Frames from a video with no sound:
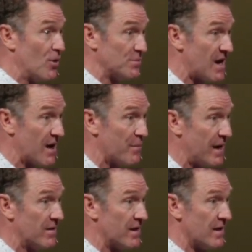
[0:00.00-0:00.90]
You know what I'm talking
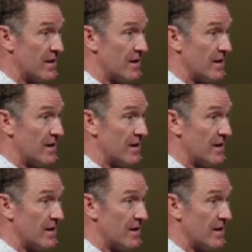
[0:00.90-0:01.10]
about?